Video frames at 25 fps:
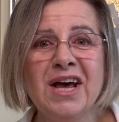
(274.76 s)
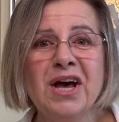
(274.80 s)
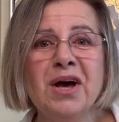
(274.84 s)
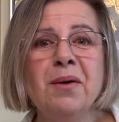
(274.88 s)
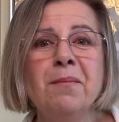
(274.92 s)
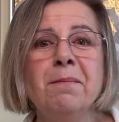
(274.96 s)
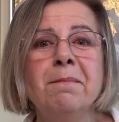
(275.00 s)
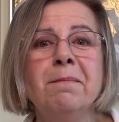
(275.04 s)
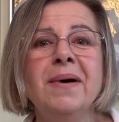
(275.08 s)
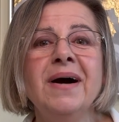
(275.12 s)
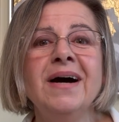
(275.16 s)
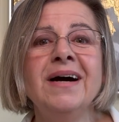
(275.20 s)

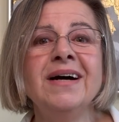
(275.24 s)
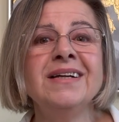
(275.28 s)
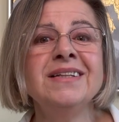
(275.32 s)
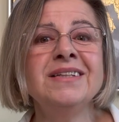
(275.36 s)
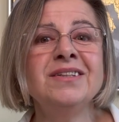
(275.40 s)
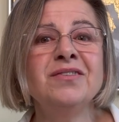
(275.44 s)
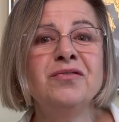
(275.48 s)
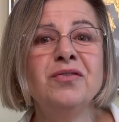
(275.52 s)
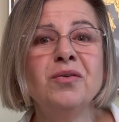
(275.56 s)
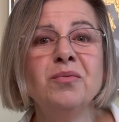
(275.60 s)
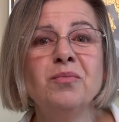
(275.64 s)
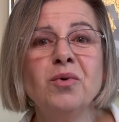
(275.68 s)
But
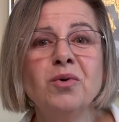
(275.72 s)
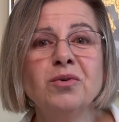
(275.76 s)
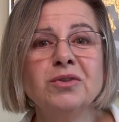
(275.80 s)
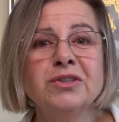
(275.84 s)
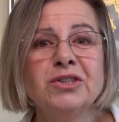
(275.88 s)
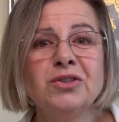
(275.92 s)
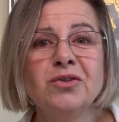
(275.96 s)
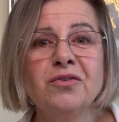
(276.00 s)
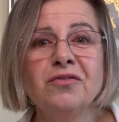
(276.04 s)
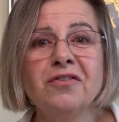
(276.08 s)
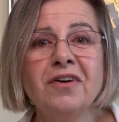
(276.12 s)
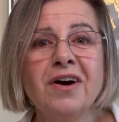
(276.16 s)
for
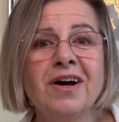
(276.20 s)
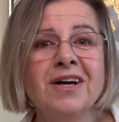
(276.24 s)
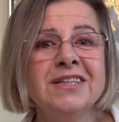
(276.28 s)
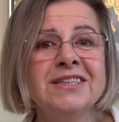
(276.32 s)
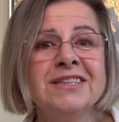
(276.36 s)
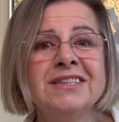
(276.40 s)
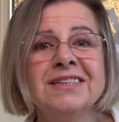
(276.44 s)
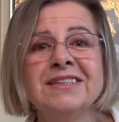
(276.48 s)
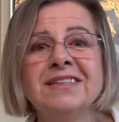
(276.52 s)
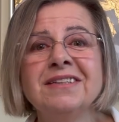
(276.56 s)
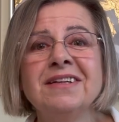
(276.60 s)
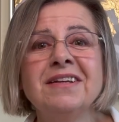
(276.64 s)
most of
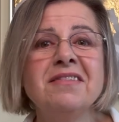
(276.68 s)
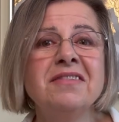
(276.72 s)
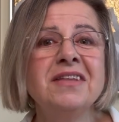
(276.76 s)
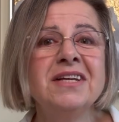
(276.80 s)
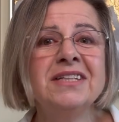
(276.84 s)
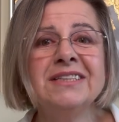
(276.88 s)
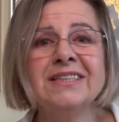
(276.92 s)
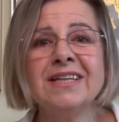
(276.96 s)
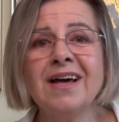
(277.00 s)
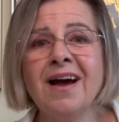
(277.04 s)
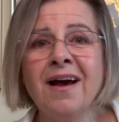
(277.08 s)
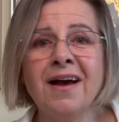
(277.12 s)
us,
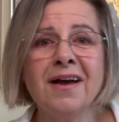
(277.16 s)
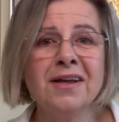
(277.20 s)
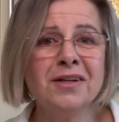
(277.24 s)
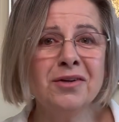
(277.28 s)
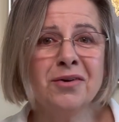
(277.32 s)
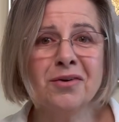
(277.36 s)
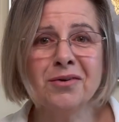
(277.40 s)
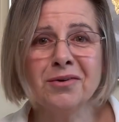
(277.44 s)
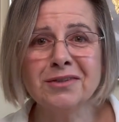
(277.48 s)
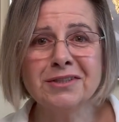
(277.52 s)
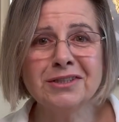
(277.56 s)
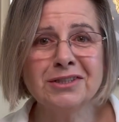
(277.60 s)
this ain't
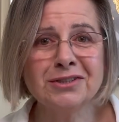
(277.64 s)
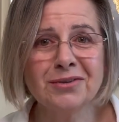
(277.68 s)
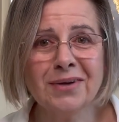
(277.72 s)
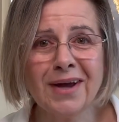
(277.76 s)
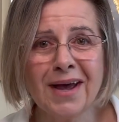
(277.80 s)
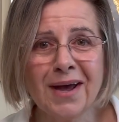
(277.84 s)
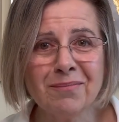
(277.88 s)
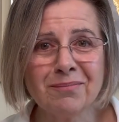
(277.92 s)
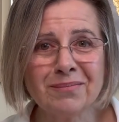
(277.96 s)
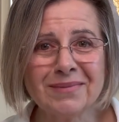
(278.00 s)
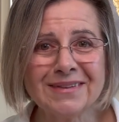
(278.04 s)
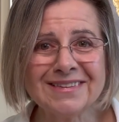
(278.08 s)
going to
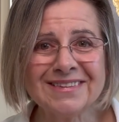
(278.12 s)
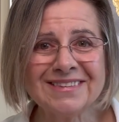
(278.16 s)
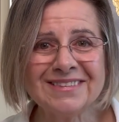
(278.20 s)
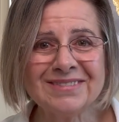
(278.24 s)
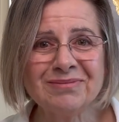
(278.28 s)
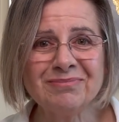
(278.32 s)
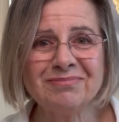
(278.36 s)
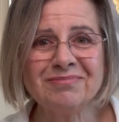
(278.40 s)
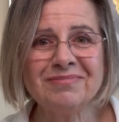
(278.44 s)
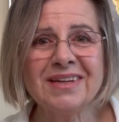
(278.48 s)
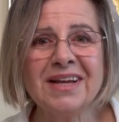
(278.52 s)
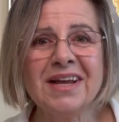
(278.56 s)
happen.
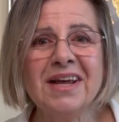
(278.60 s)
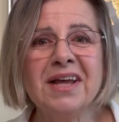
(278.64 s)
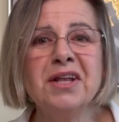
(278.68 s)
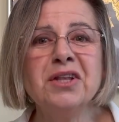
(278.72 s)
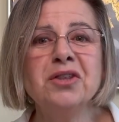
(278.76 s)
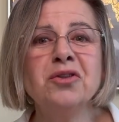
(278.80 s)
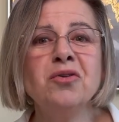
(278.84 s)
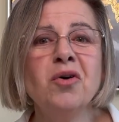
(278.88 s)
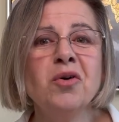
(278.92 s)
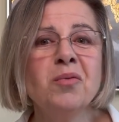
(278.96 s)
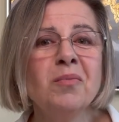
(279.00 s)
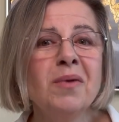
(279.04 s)

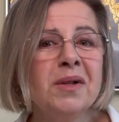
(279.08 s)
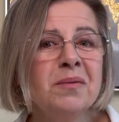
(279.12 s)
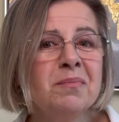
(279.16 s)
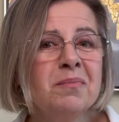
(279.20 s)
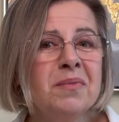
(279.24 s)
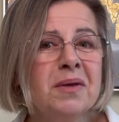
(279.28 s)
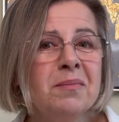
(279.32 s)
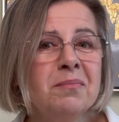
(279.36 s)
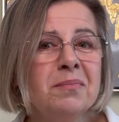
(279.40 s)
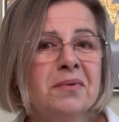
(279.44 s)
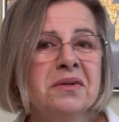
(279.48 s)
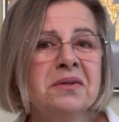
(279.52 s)
Normal
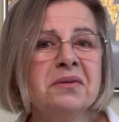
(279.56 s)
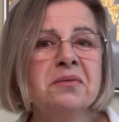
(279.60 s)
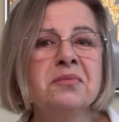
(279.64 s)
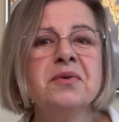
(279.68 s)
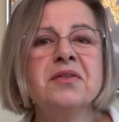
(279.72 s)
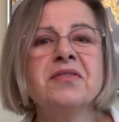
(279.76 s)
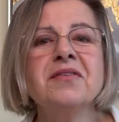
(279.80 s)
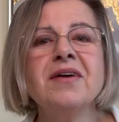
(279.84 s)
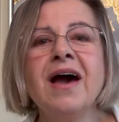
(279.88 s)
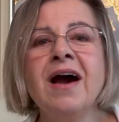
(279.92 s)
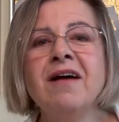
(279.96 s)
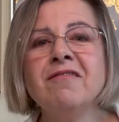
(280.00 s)
people
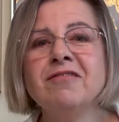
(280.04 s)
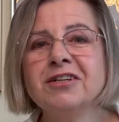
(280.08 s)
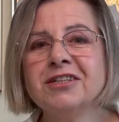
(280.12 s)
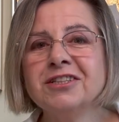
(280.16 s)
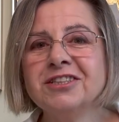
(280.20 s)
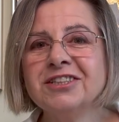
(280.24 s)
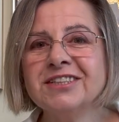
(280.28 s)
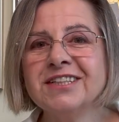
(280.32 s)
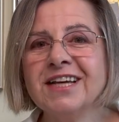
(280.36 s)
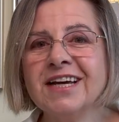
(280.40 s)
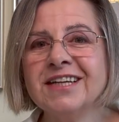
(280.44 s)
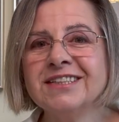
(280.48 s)
with average
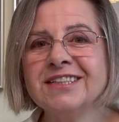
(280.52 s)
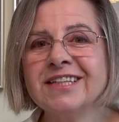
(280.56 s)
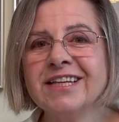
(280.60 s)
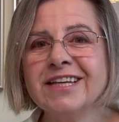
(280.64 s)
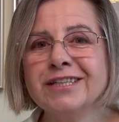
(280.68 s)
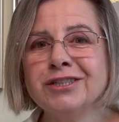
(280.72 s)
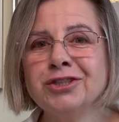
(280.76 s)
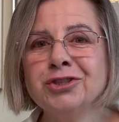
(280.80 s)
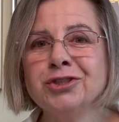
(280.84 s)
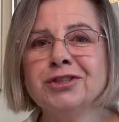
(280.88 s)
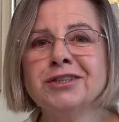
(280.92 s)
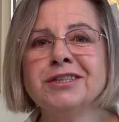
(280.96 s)
size
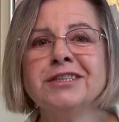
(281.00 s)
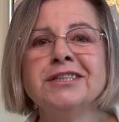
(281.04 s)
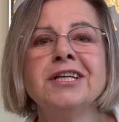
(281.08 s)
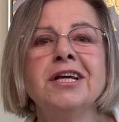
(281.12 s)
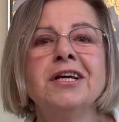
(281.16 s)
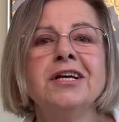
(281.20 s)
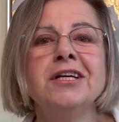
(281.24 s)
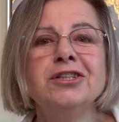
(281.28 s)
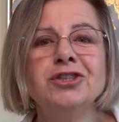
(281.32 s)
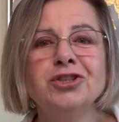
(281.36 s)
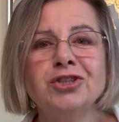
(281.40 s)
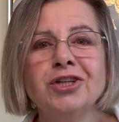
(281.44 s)
kitchens
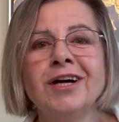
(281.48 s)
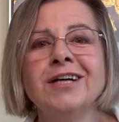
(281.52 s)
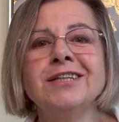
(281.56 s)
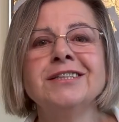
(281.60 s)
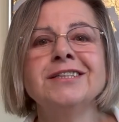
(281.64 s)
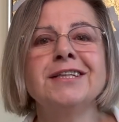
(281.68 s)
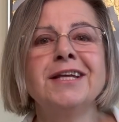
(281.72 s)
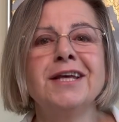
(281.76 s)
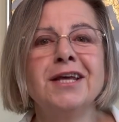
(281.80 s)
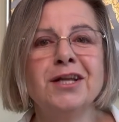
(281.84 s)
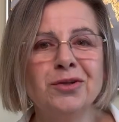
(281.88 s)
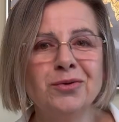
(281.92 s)

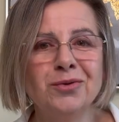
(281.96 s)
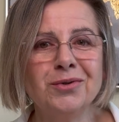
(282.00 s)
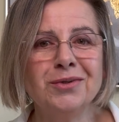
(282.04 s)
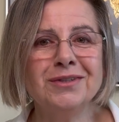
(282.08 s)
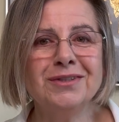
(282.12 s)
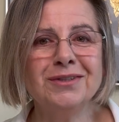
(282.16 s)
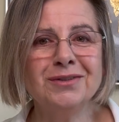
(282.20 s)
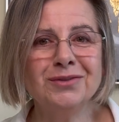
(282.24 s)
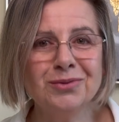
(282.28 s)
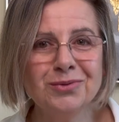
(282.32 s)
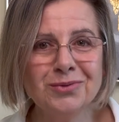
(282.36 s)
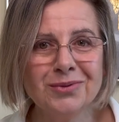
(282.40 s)
just cannot
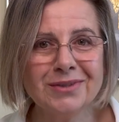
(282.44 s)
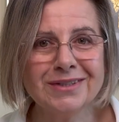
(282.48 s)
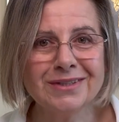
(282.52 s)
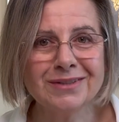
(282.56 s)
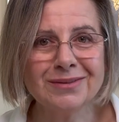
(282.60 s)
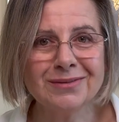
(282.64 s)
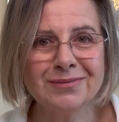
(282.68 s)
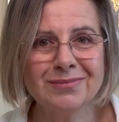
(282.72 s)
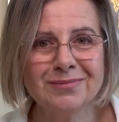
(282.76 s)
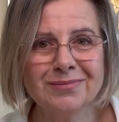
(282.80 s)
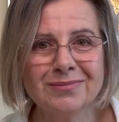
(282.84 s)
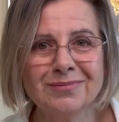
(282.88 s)
do
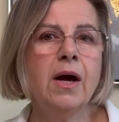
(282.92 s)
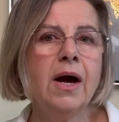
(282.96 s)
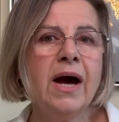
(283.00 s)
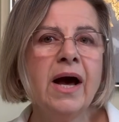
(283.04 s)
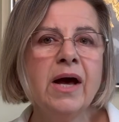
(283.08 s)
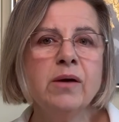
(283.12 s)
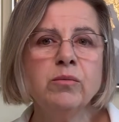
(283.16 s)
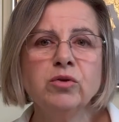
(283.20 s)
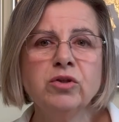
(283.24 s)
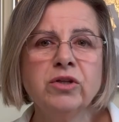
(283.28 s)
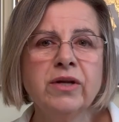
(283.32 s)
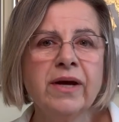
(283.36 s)
it. I
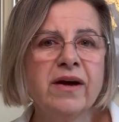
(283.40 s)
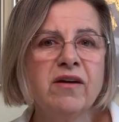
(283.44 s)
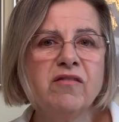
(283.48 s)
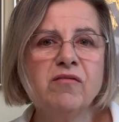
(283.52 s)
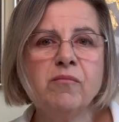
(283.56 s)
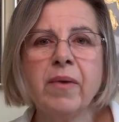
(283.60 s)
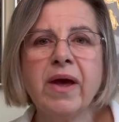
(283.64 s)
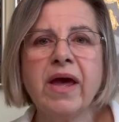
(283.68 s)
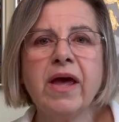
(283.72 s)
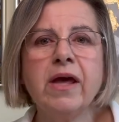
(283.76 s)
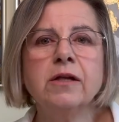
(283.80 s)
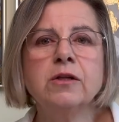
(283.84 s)
wouldn't have
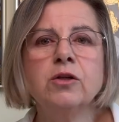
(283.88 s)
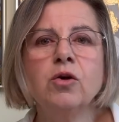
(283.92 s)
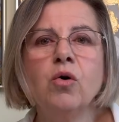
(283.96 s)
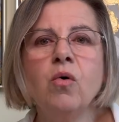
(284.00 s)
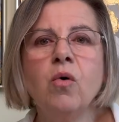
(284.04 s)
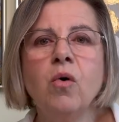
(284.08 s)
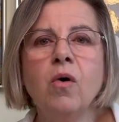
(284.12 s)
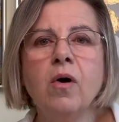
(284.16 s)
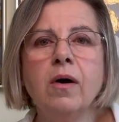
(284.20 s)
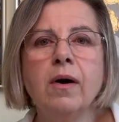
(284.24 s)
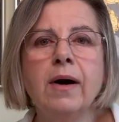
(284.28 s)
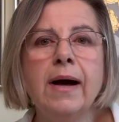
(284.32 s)
mail
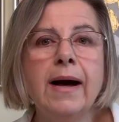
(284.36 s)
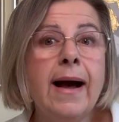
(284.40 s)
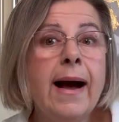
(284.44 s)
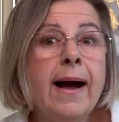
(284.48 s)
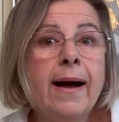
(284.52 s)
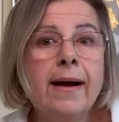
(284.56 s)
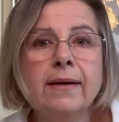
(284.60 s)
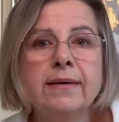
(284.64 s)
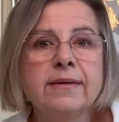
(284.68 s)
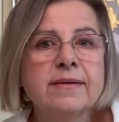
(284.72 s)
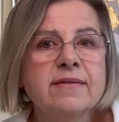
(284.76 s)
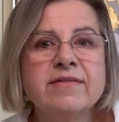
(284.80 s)
or
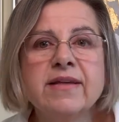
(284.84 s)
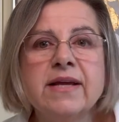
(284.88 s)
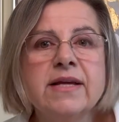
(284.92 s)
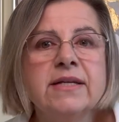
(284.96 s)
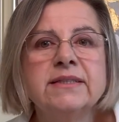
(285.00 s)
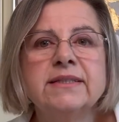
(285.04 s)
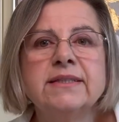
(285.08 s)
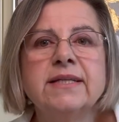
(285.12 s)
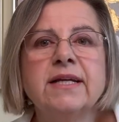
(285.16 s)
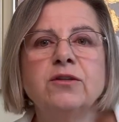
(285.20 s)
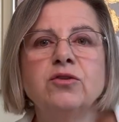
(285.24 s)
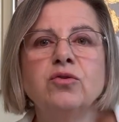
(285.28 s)

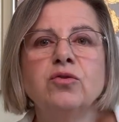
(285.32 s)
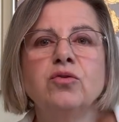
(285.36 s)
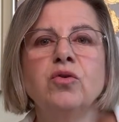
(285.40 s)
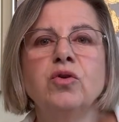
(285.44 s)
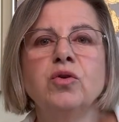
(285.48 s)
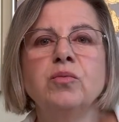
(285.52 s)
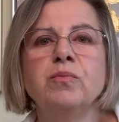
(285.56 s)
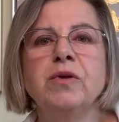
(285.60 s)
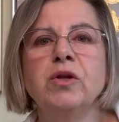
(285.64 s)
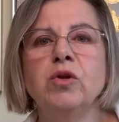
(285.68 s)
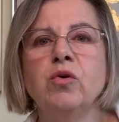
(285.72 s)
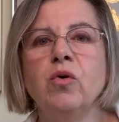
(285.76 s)
things that do
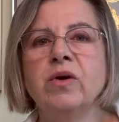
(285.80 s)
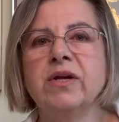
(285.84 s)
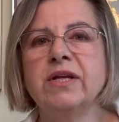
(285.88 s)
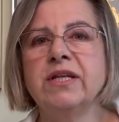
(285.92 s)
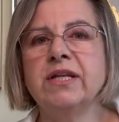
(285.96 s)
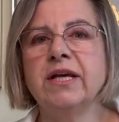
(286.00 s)
not belong in